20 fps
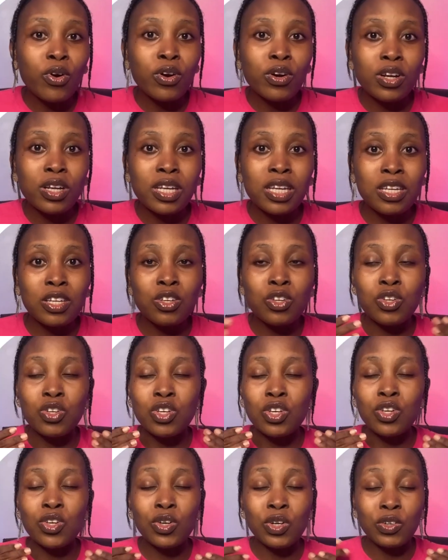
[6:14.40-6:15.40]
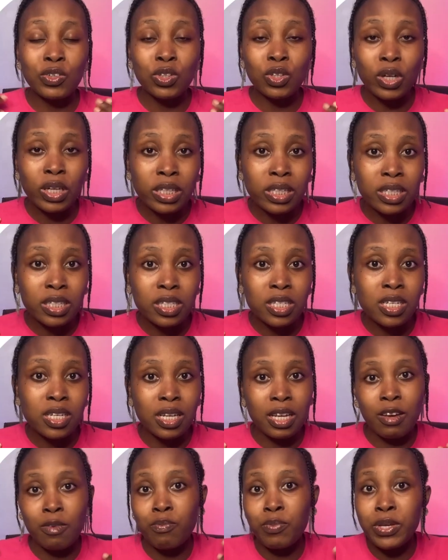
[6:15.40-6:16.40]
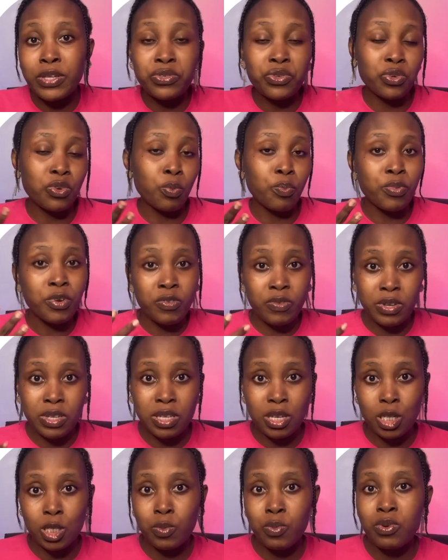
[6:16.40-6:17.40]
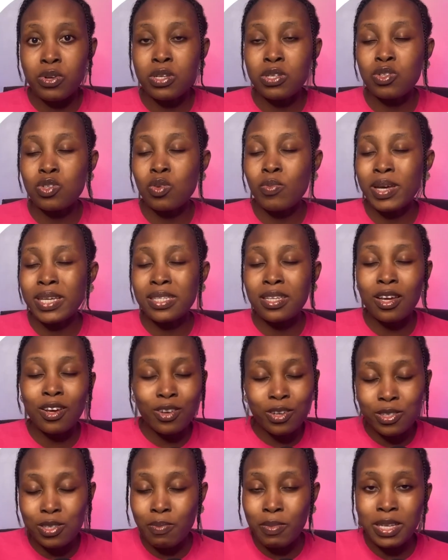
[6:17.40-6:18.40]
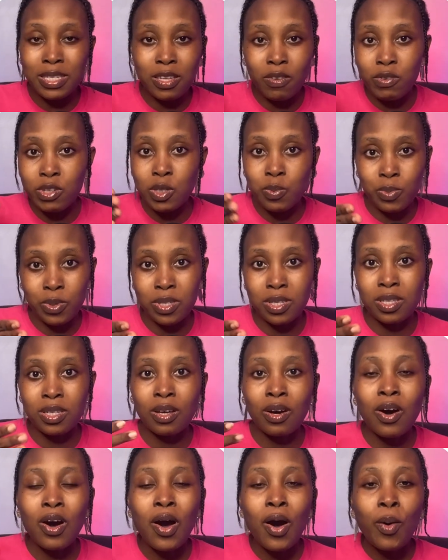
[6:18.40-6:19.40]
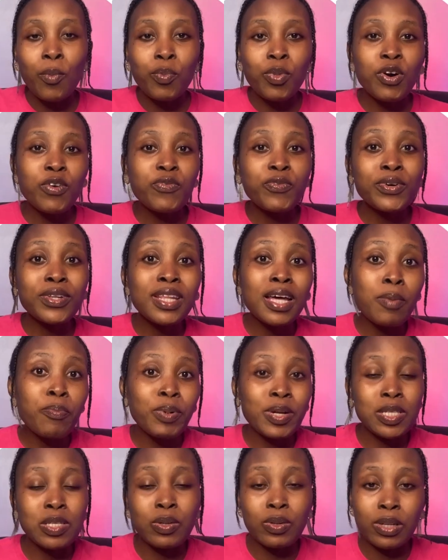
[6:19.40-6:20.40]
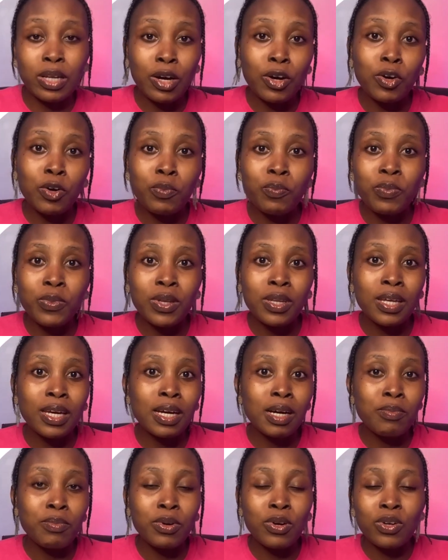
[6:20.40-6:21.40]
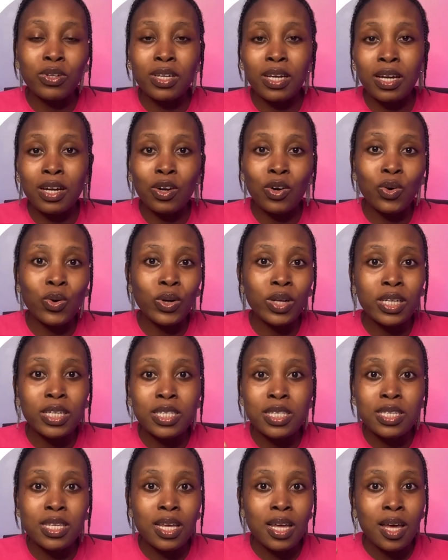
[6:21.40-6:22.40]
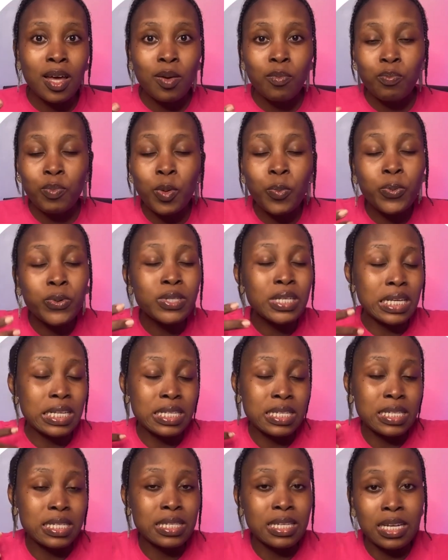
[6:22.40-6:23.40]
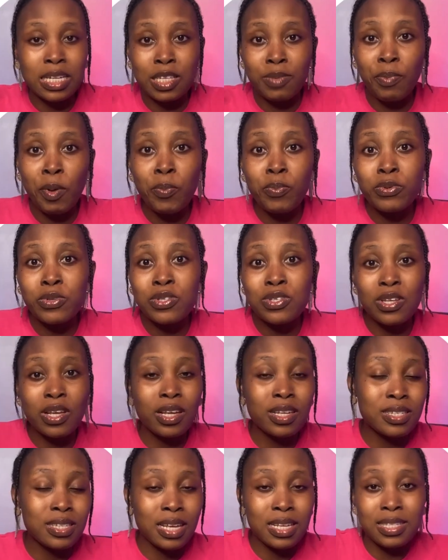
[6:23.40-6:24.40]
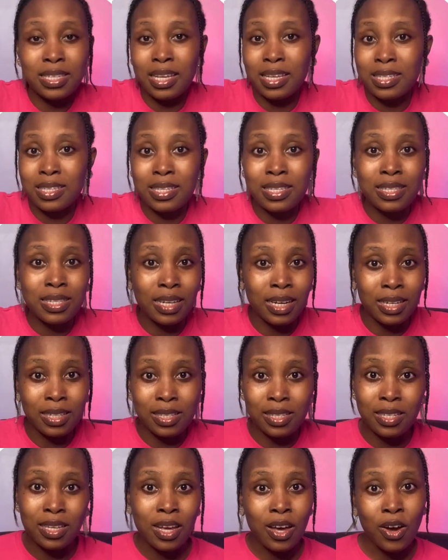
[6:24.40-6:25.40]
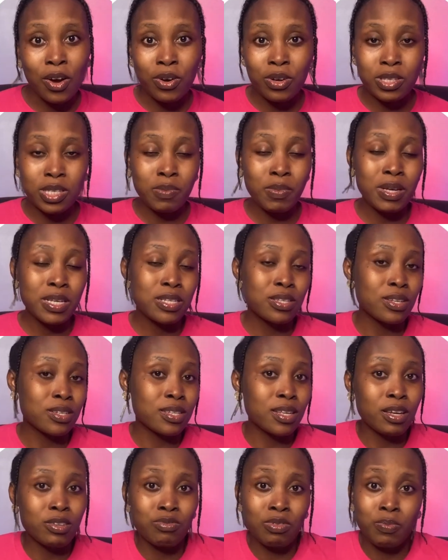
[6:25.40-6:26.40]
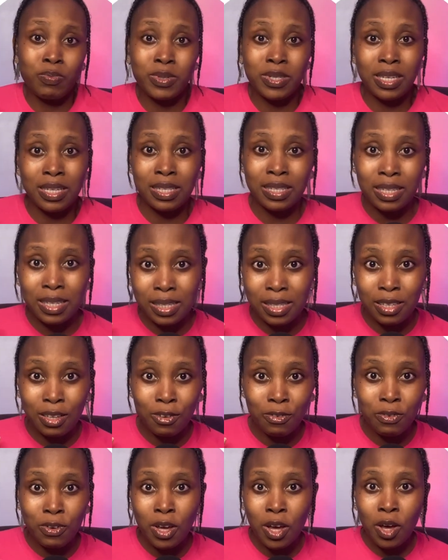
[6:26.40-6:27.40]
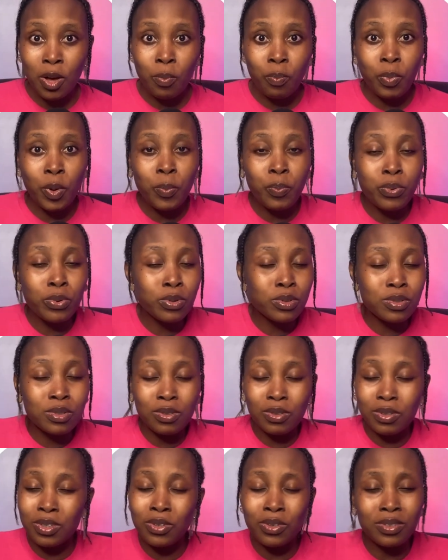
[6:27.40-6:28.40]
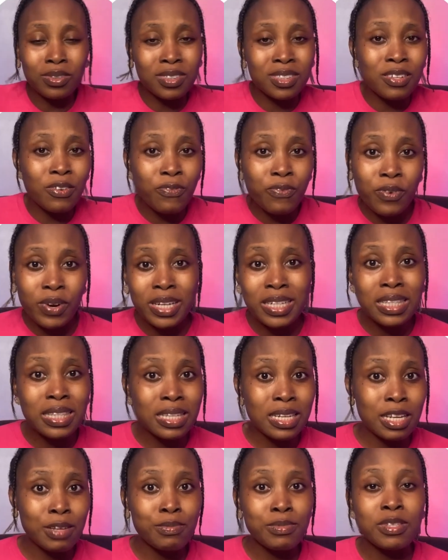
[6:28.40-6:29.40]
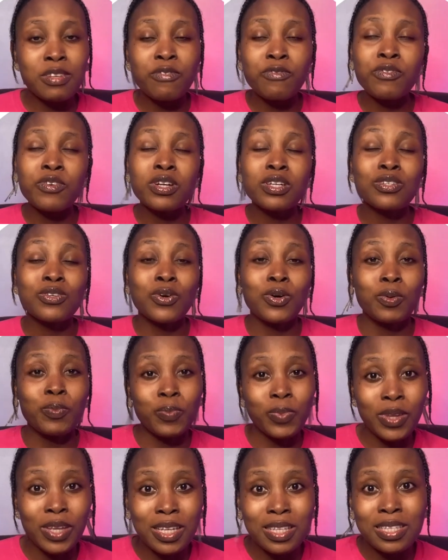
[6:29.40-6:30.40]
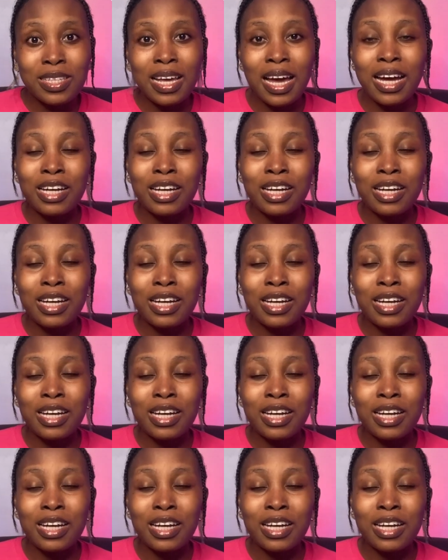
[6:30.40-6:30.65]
in your knowledge, like based on your previous experience, you might say customer service personnel. But for that particular company, they can call it people's assistant, people's success assistant, customer success representative, people's, different names, different companies,